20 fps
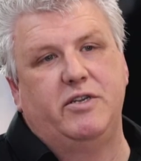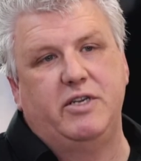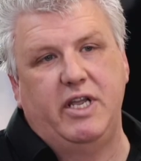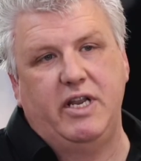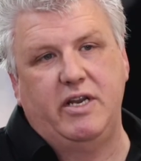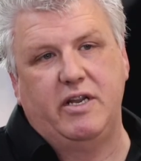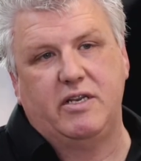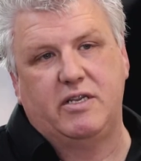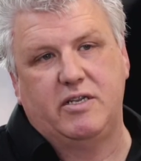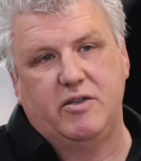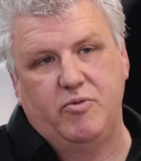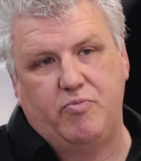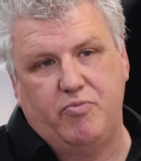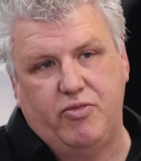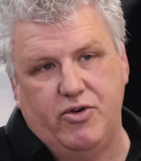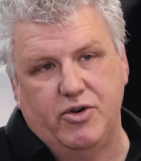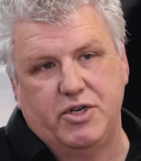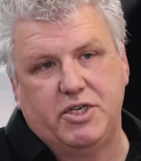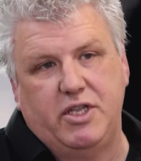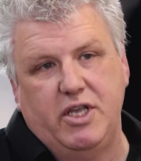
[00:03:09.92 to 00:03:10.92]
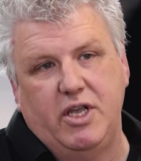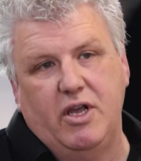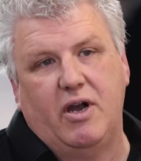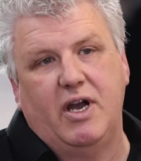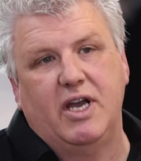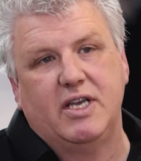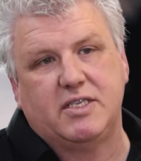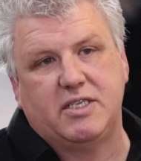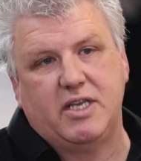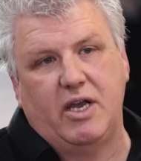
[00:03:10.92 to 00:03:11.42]
needed to push the
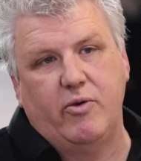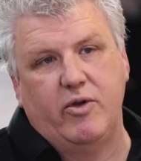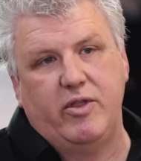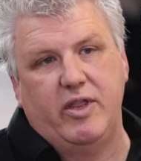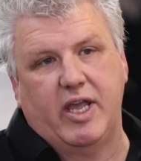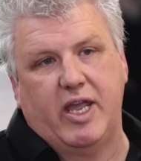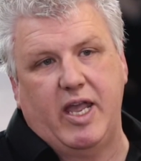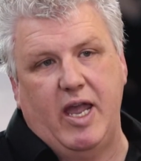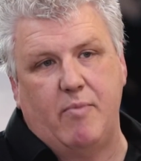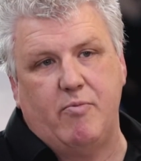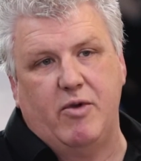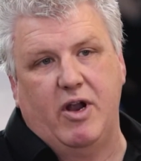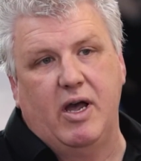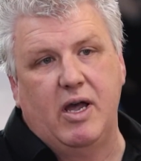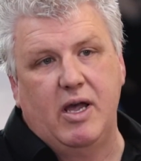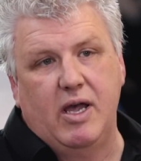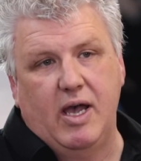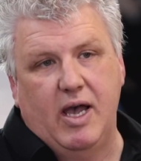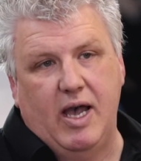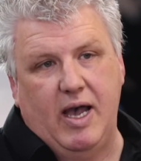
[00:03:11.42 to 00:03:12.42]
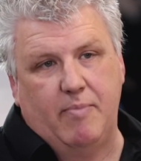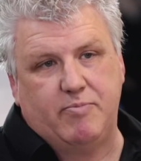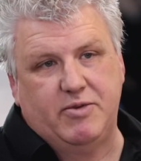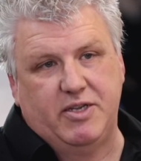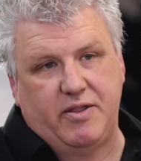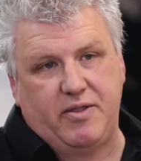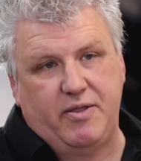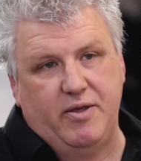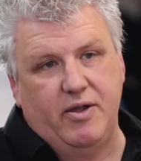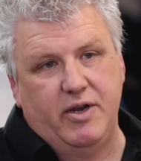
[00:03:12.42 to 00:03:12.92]
ISO in the camera up
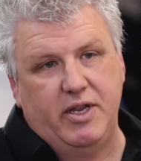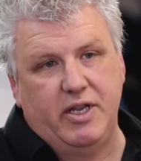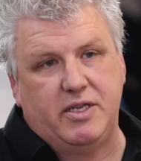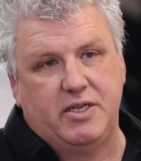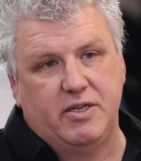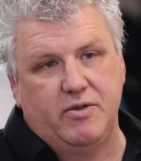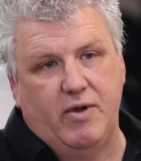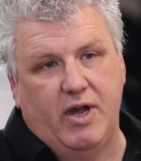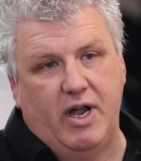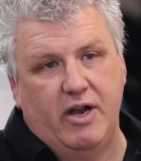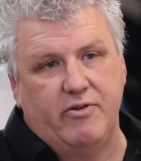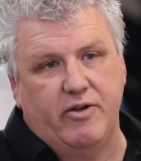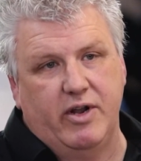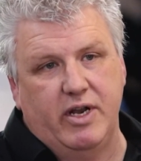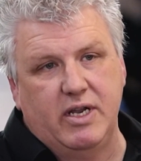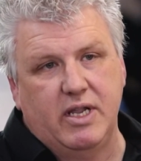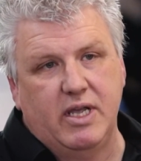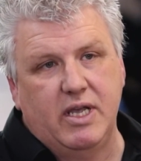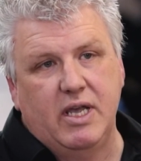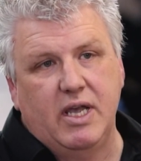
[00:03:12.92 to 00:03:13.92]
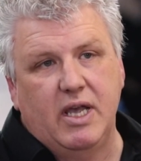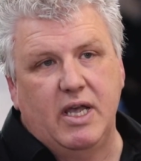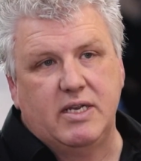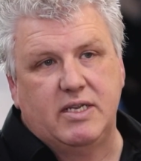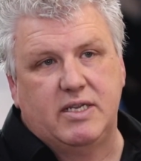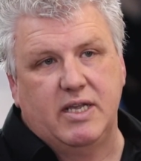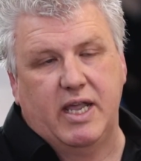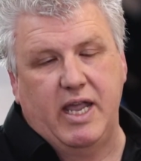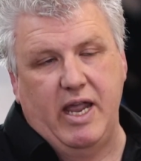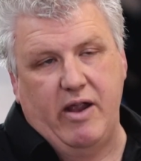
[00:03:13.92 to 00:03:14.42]
to 3200
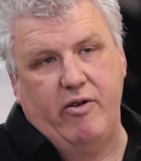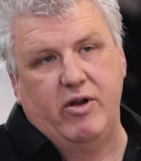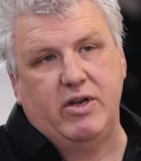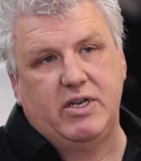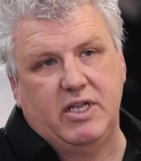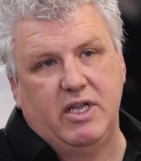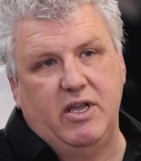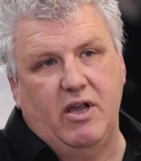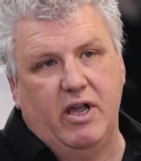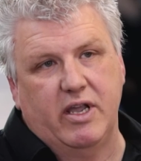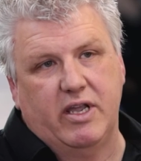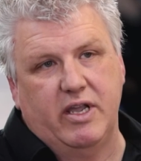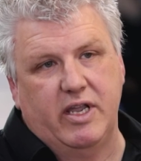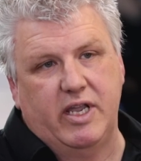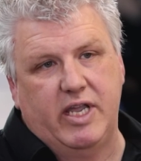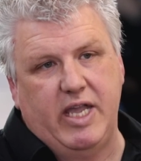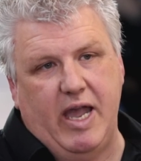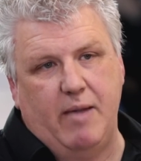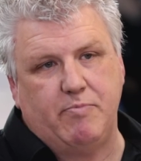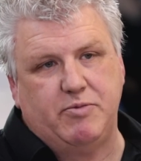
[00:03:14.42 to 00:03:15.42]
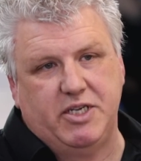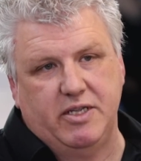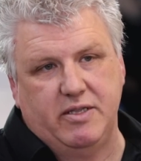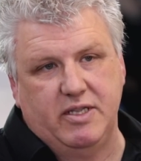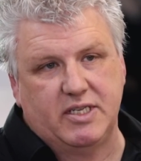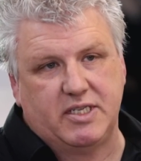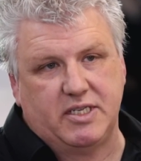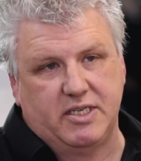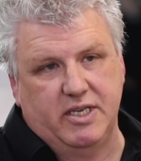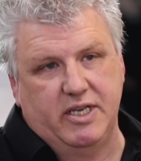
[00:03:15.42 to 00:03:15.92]
to guarantee I could capture
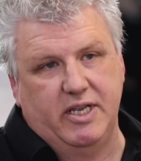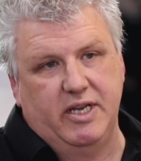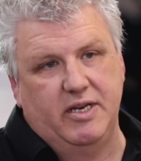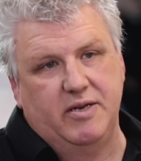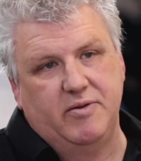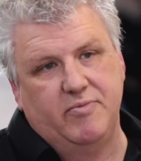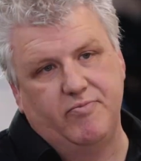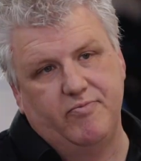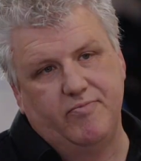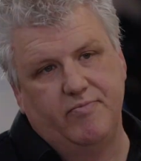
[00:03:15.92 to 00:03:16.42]
the scene.